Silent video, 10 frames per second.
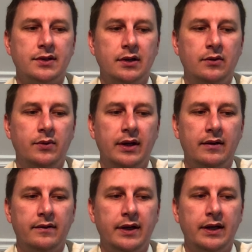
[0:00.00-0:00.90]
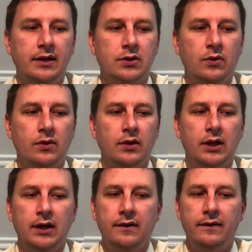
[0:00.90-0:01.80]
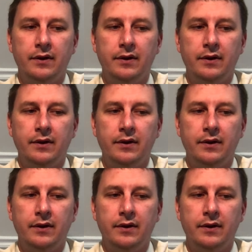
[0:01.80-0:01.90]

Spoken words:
so we have a total of